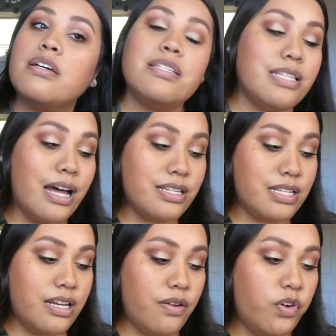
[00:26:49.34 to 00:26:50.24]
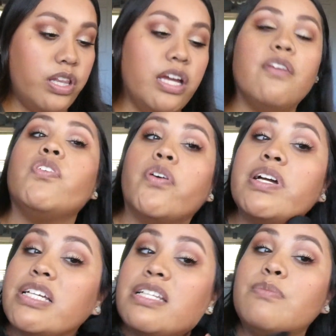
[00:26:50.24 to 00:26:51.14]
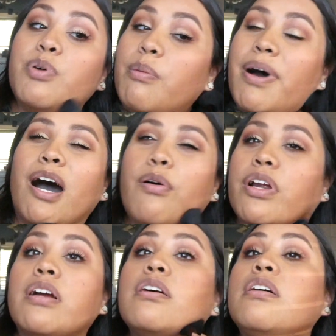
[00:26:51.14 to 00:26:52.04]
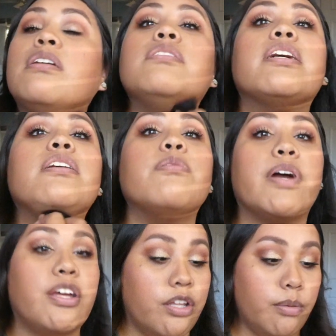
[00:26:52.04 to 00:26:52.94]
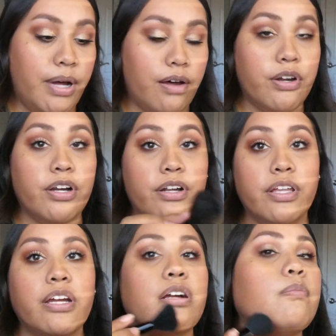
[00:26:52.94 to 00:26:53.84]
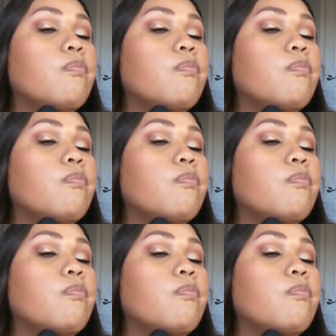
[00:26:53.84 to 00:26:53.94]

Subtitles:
set and everything, even though I did put powder, like a regular powder earlier.